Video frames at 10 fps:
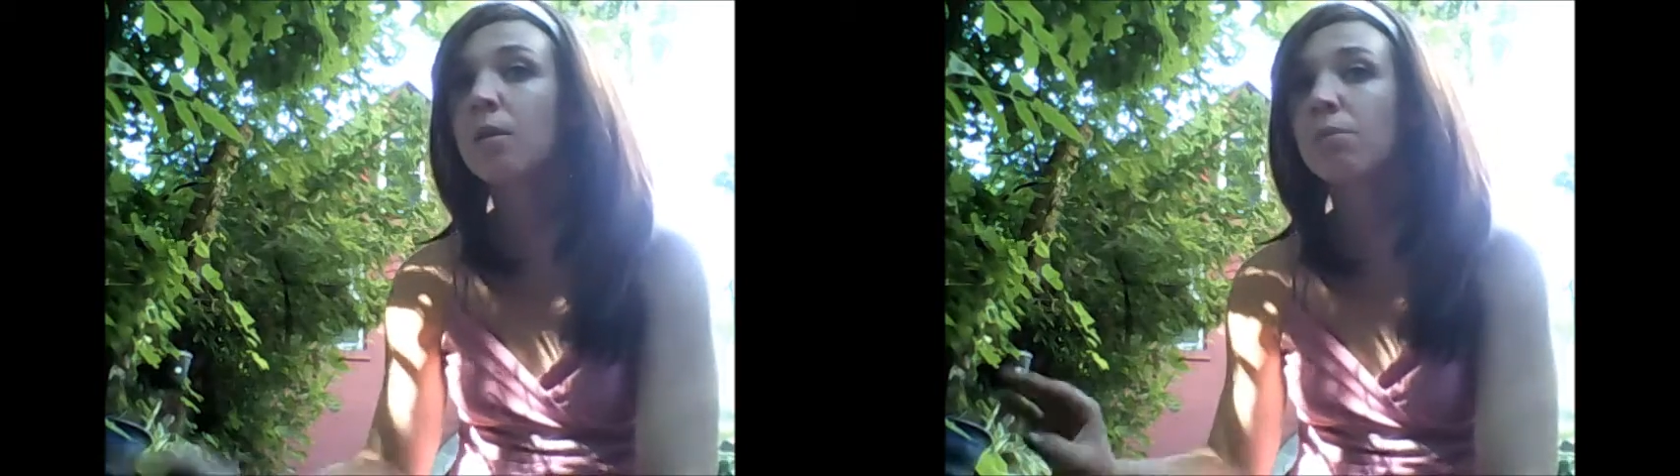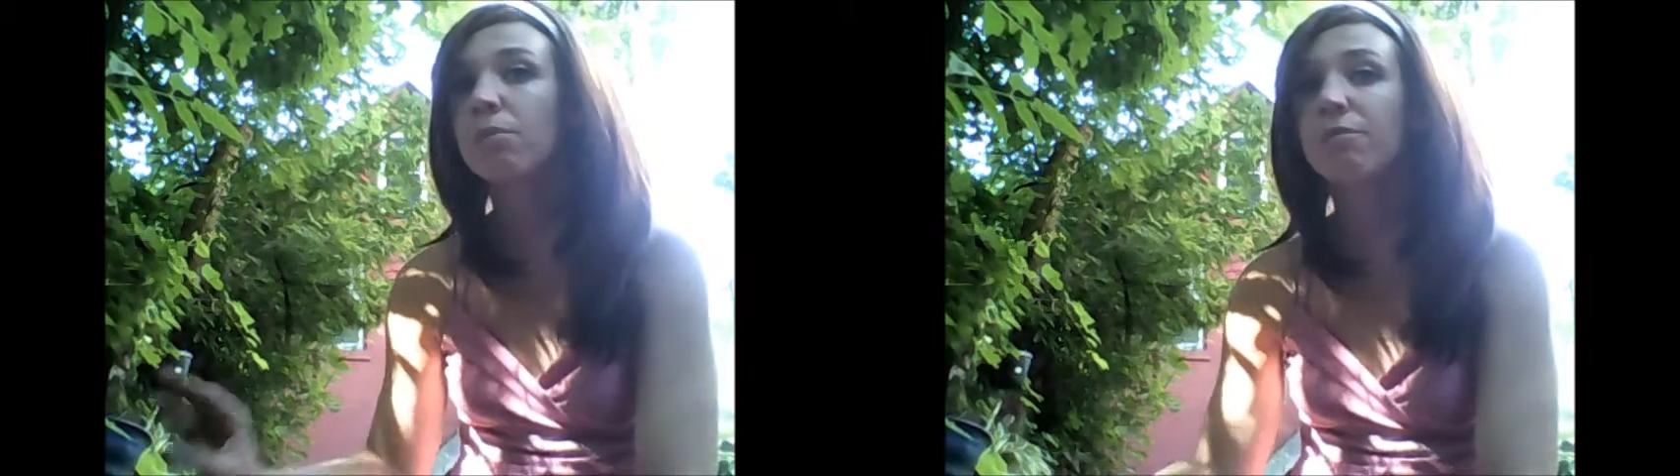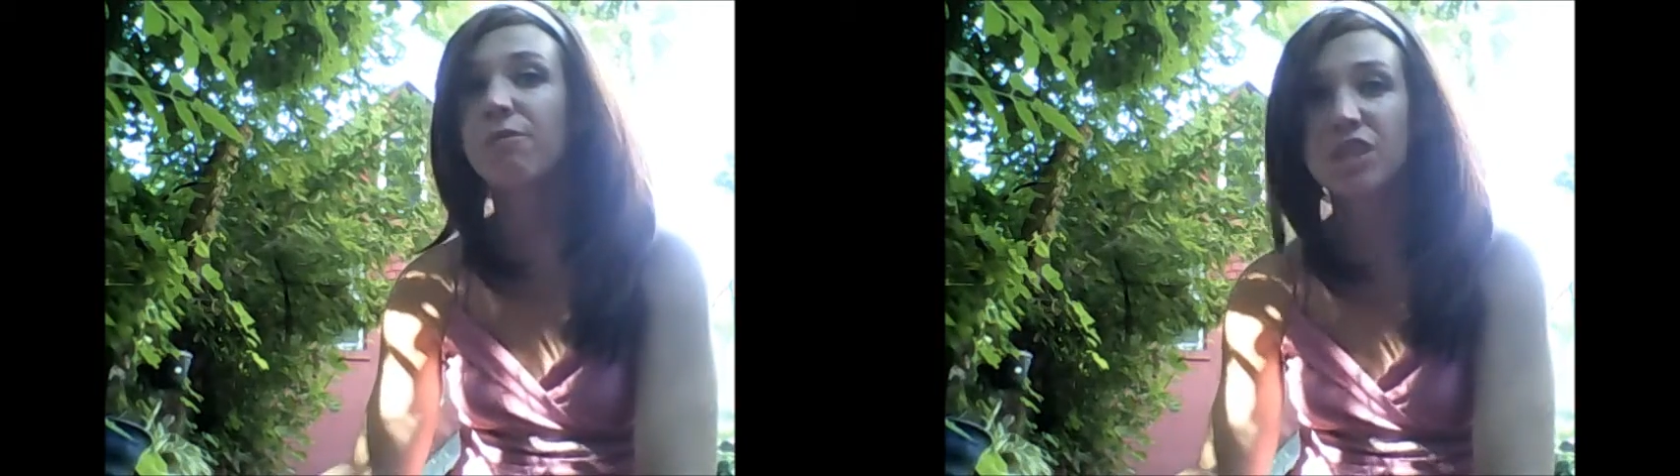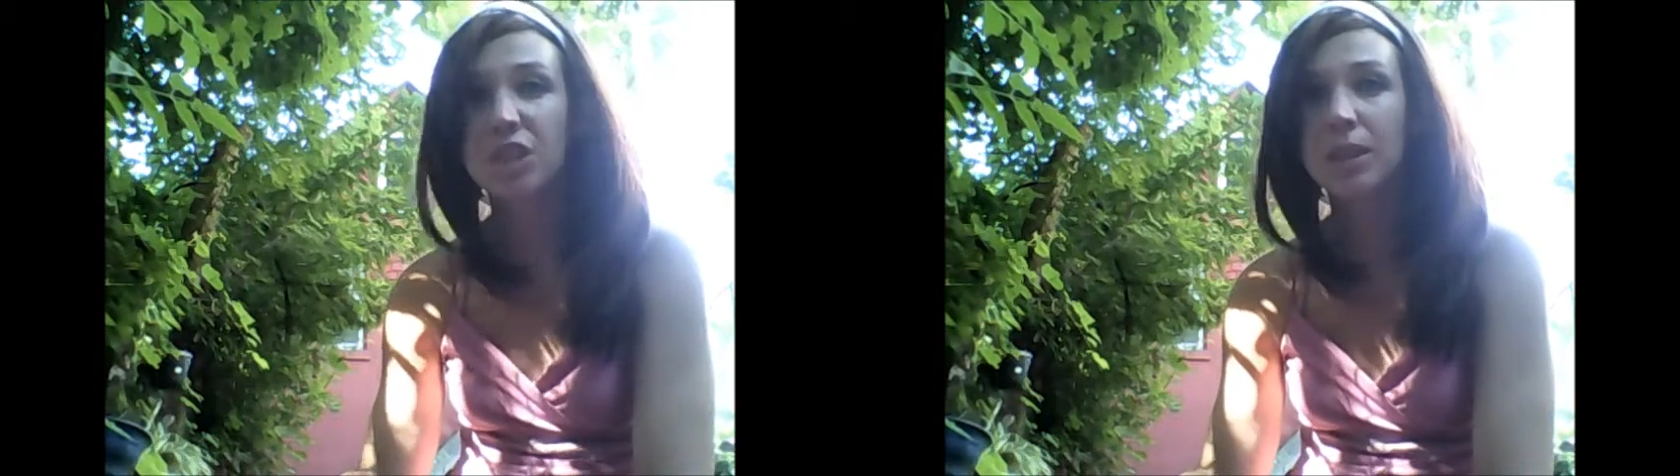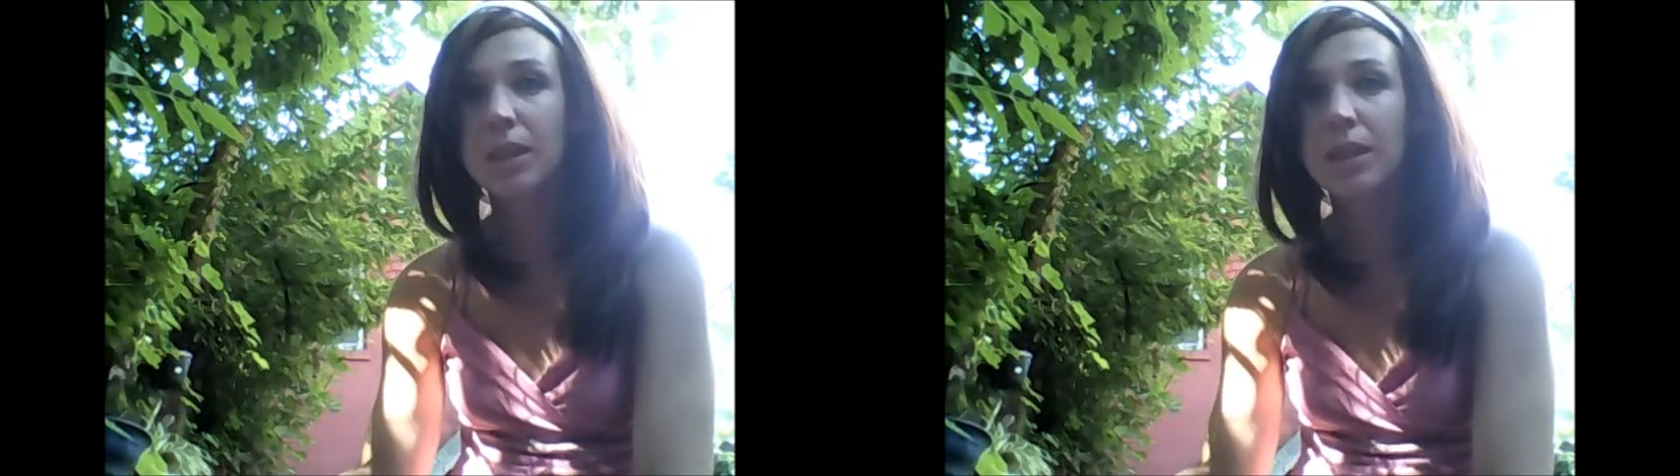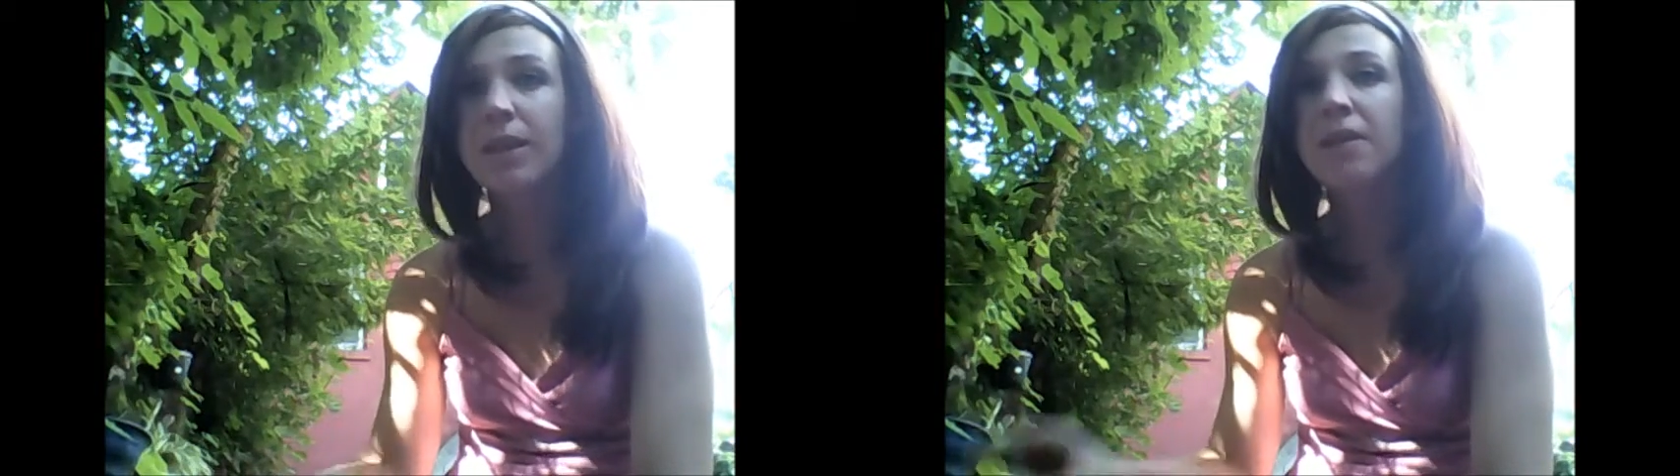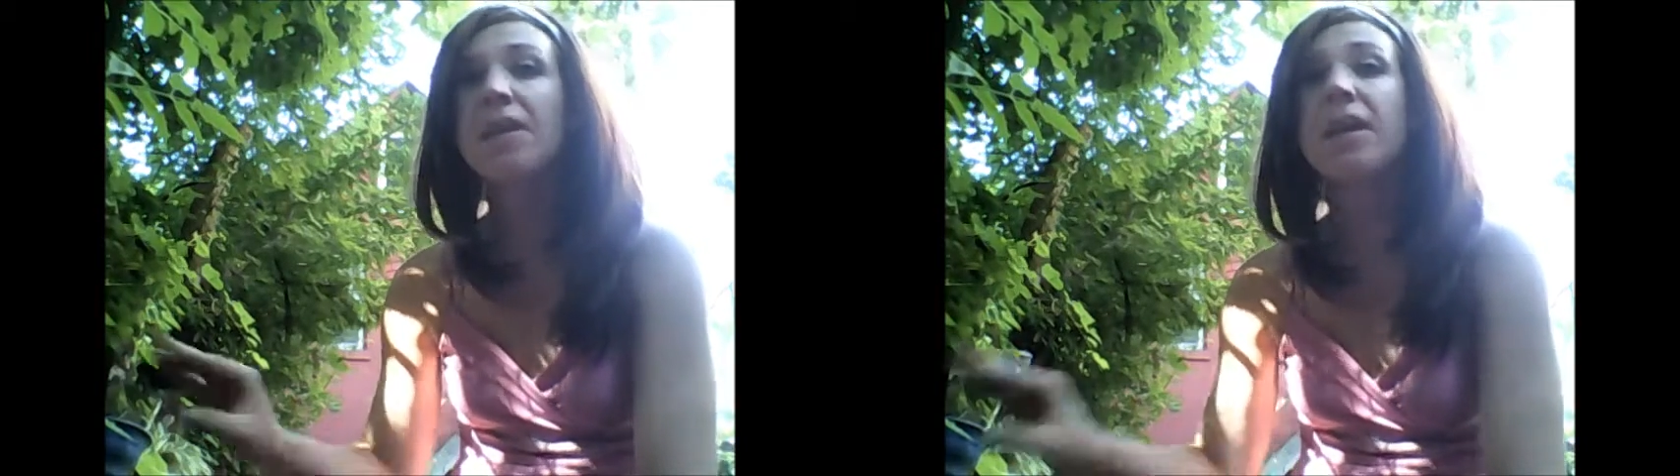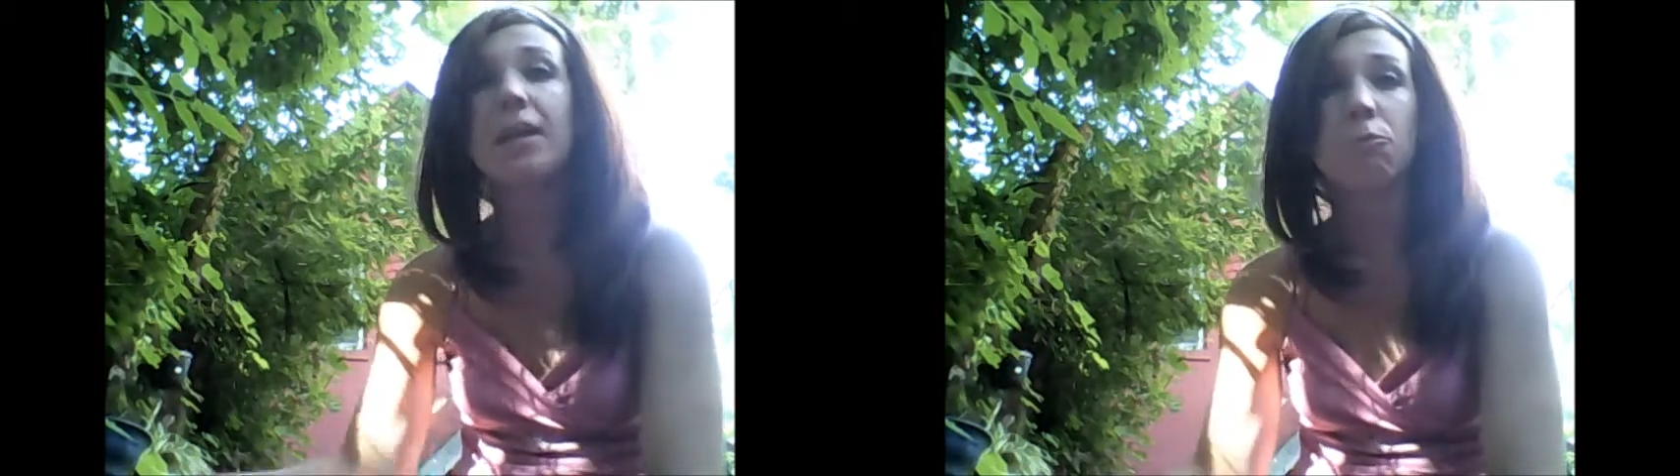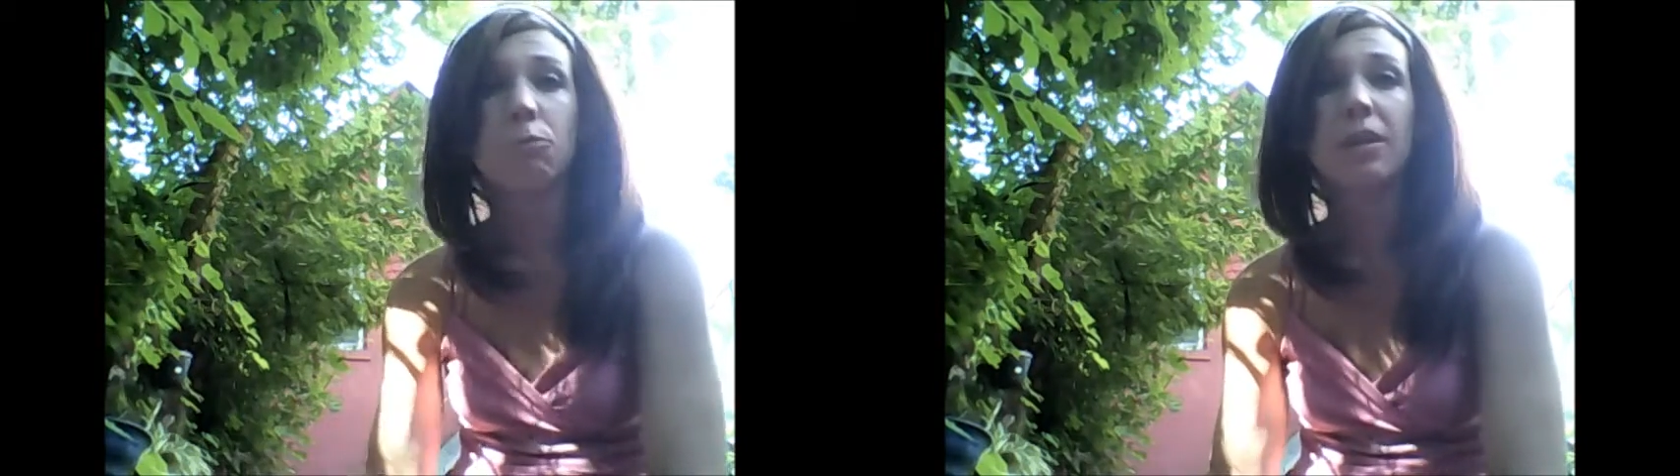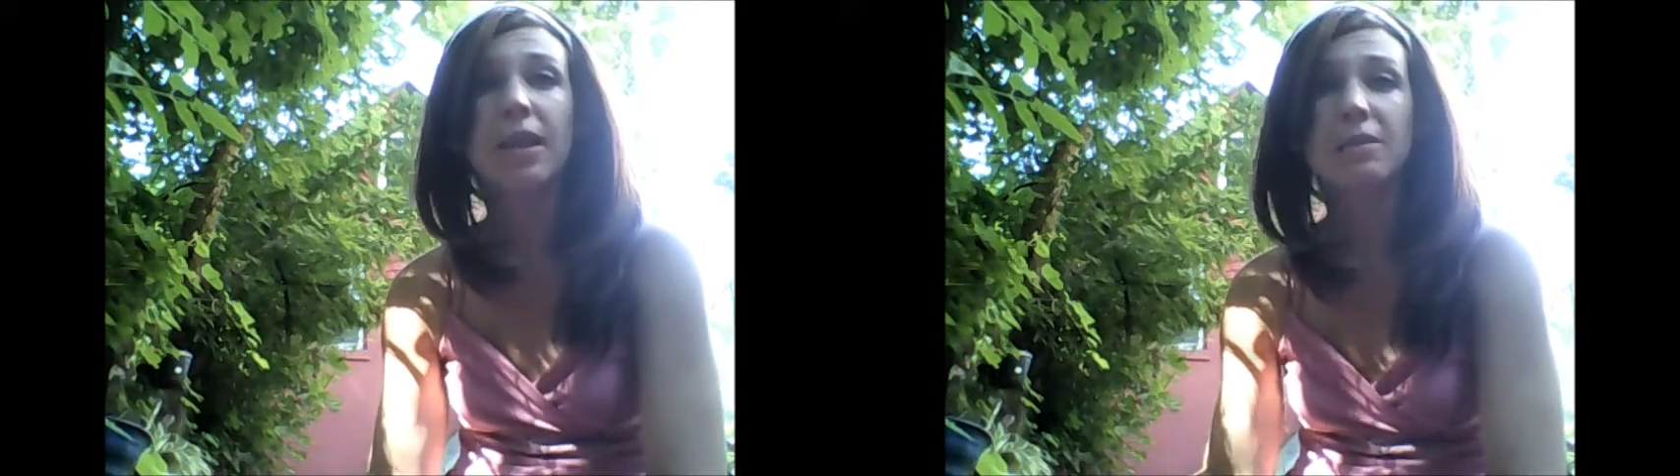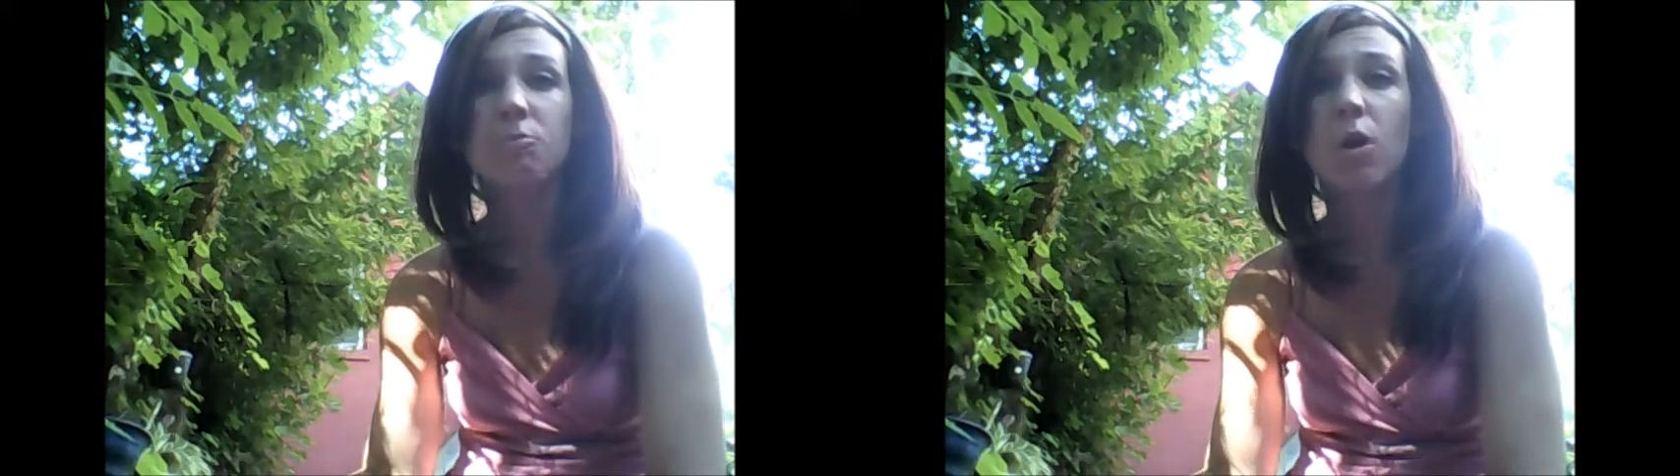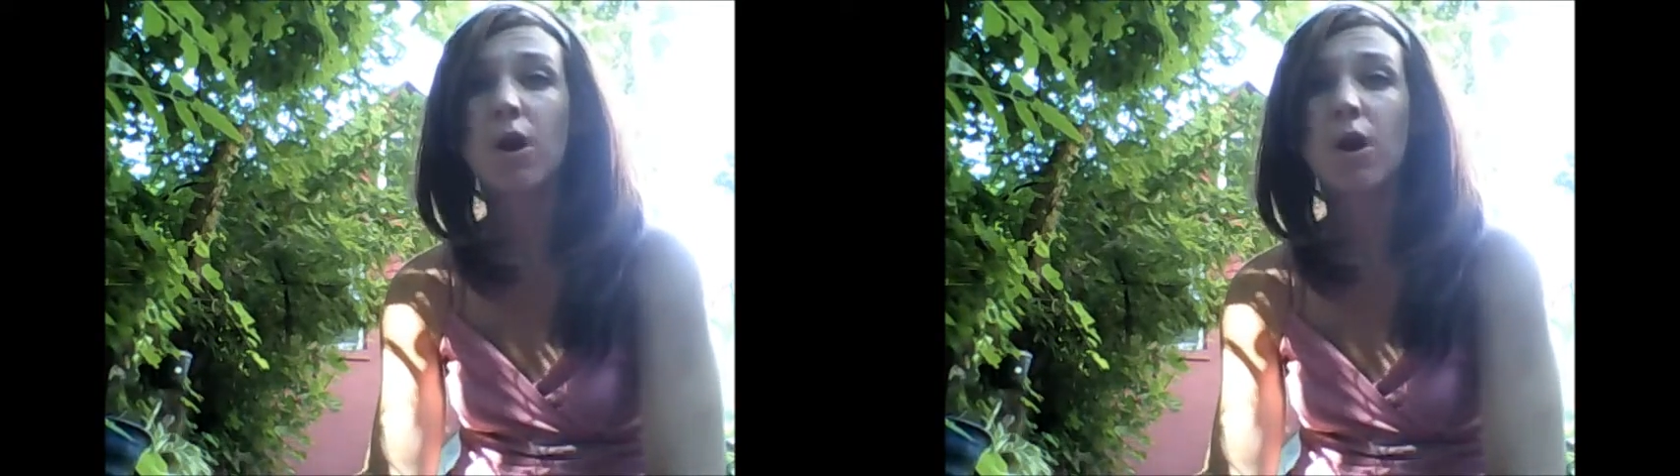proficiently and with less